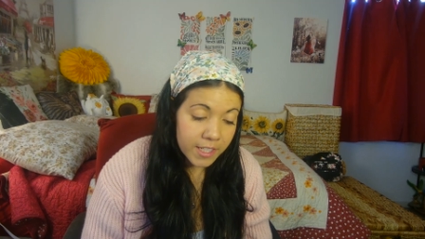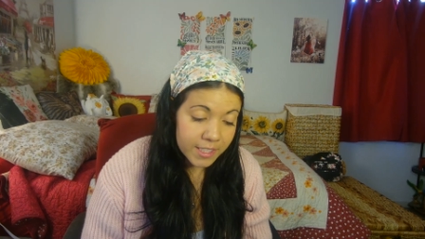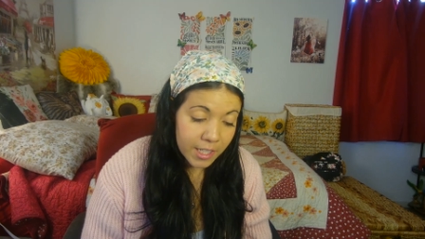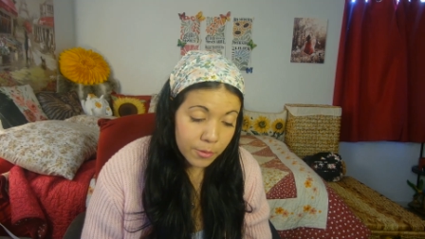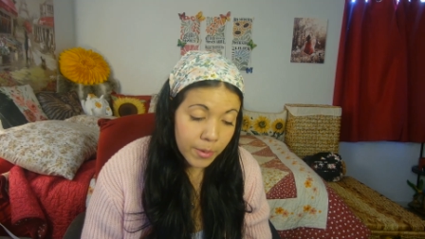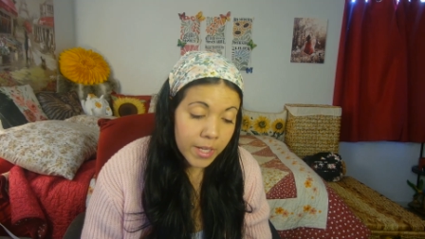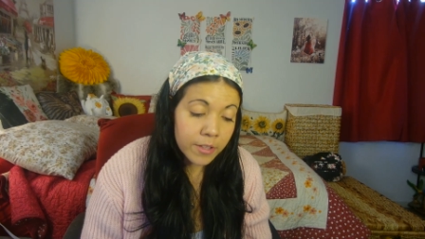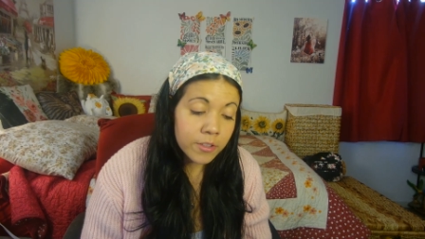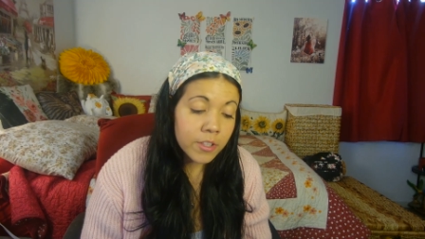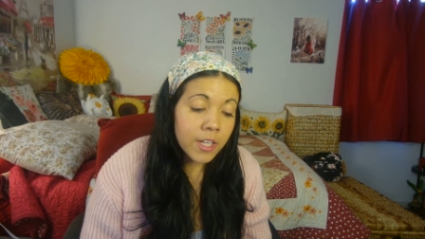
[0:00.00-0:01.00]
They shall
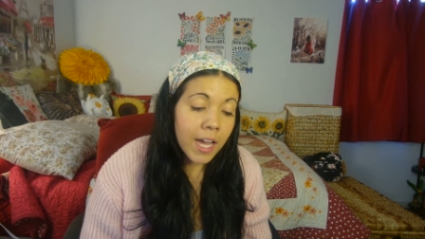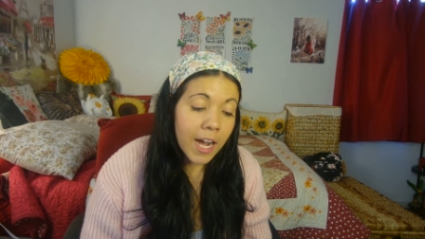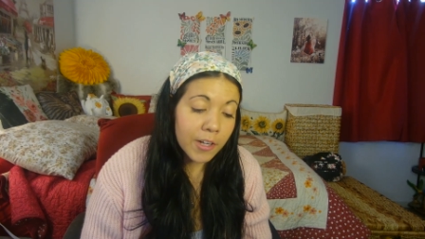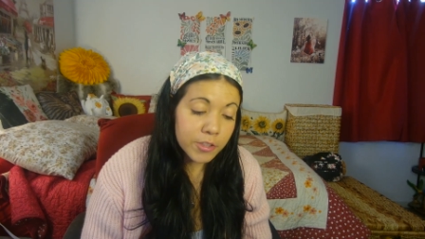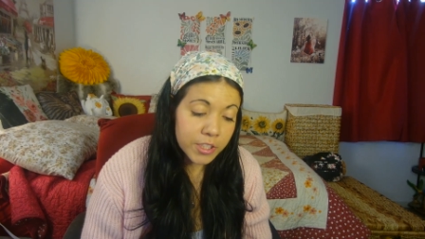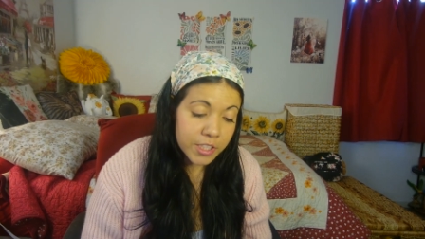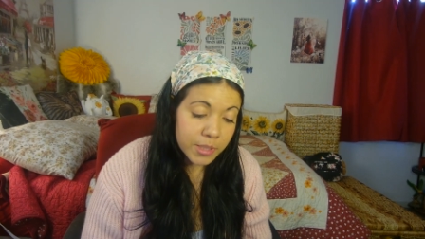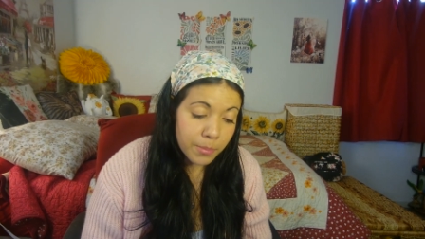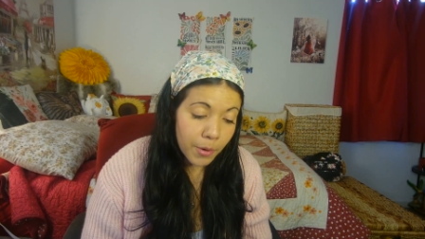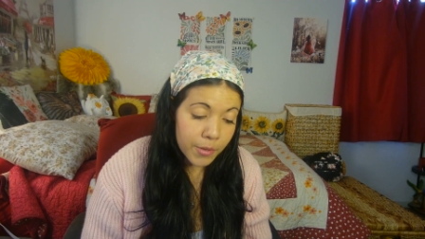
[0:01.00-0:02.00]
wail how she
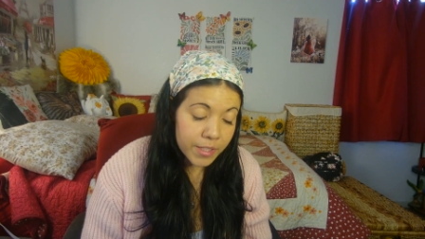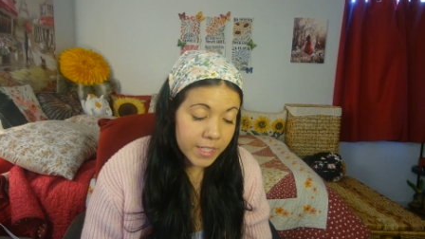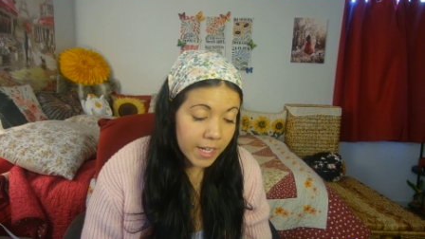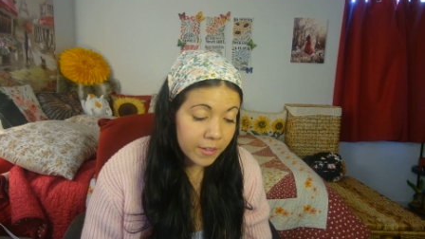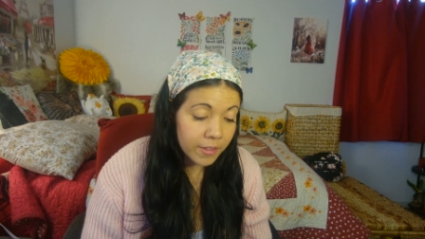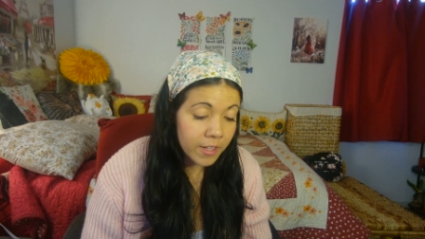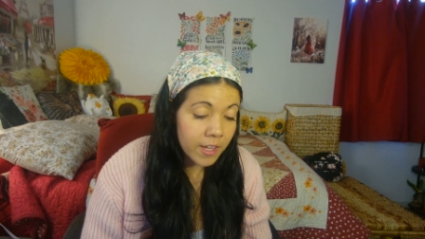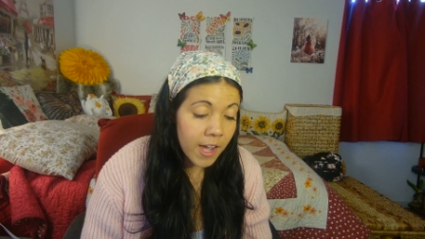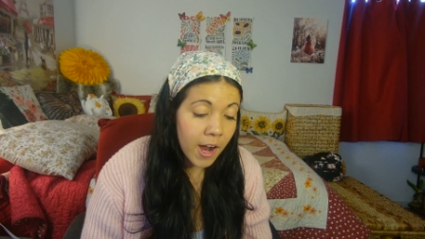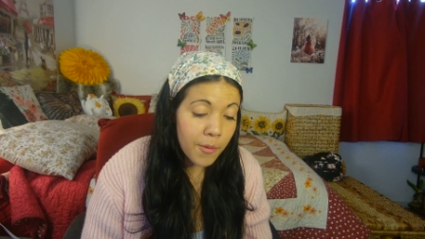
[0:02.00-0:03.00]
is broken down,
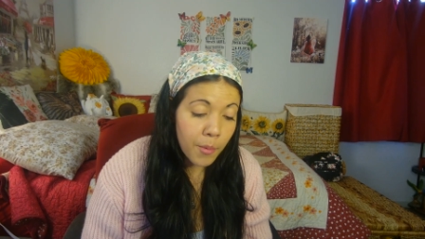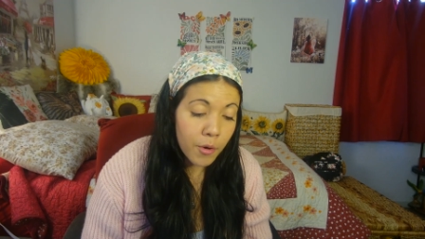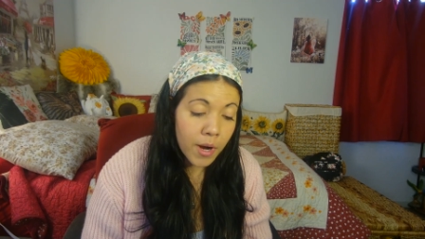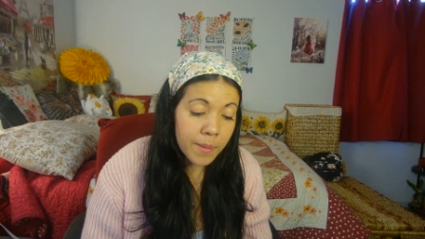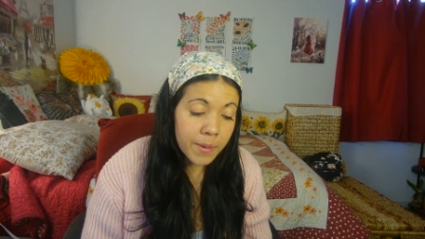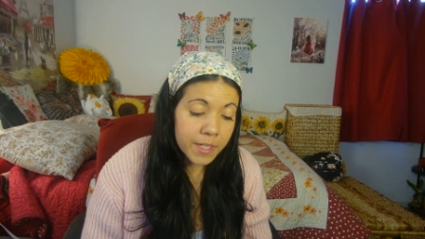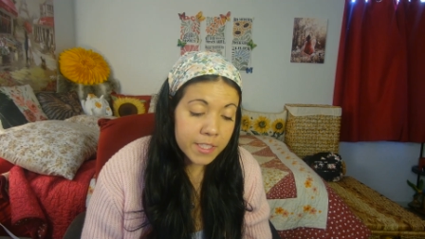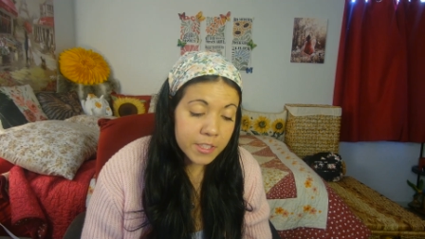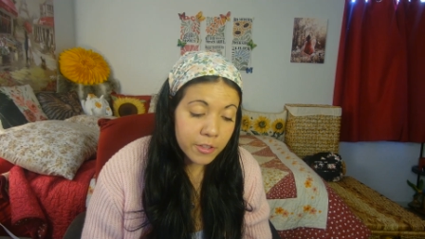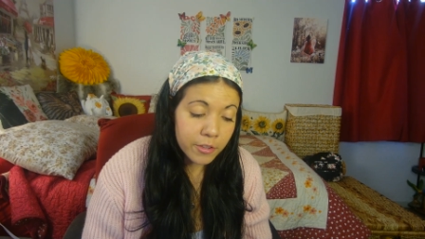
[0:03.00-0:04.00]
how Moab
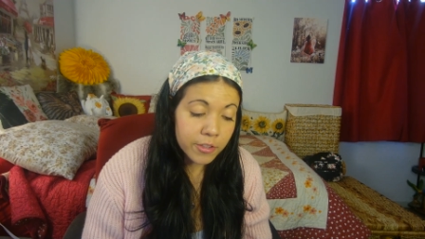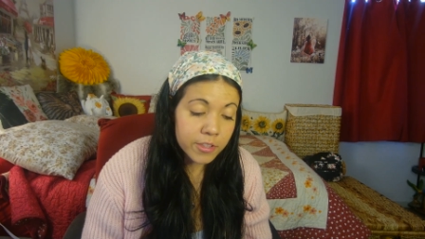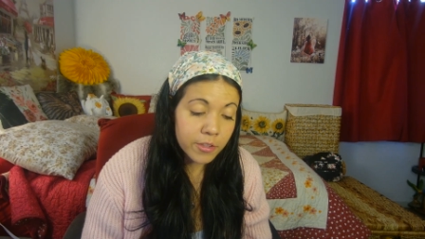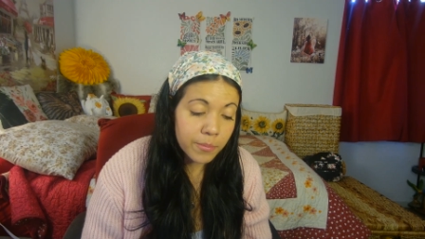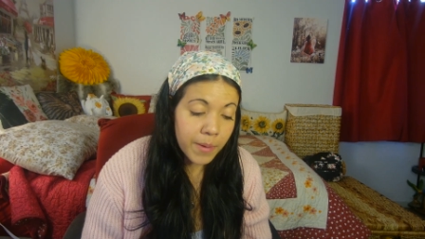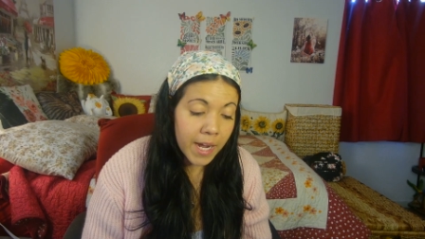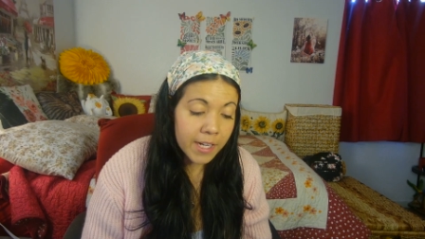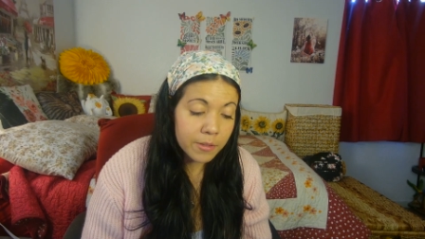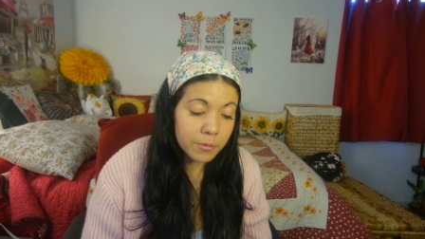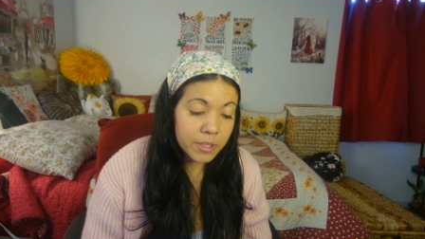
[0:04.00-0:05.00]
has turned her
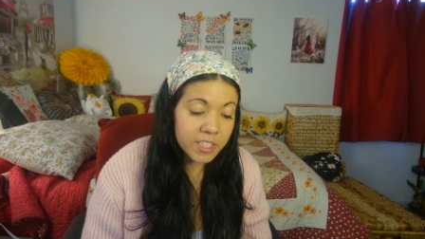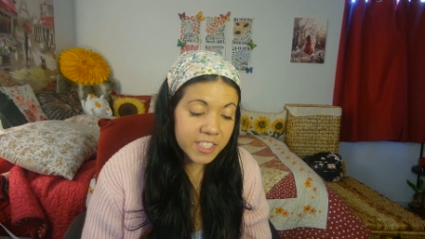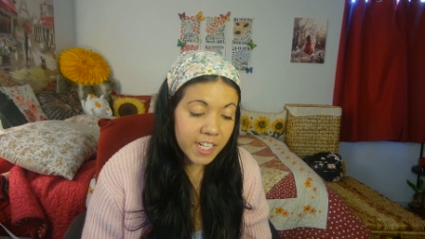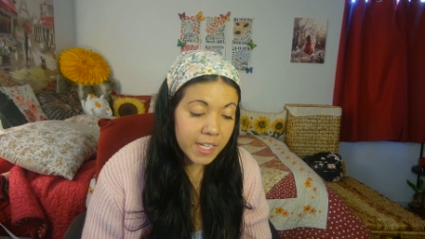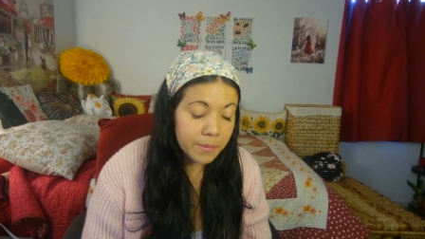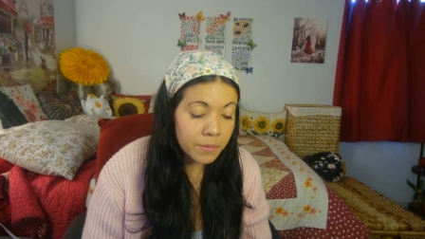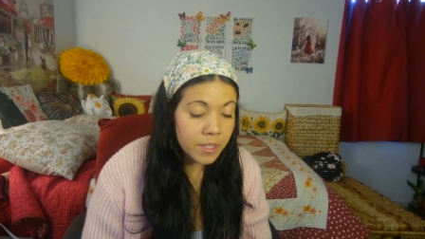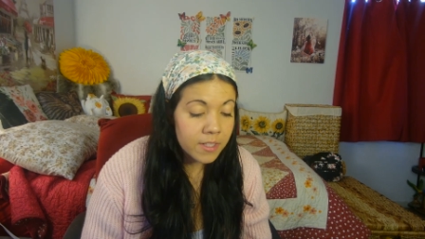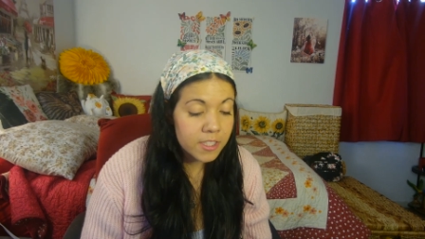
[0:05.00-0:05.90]
back with shame.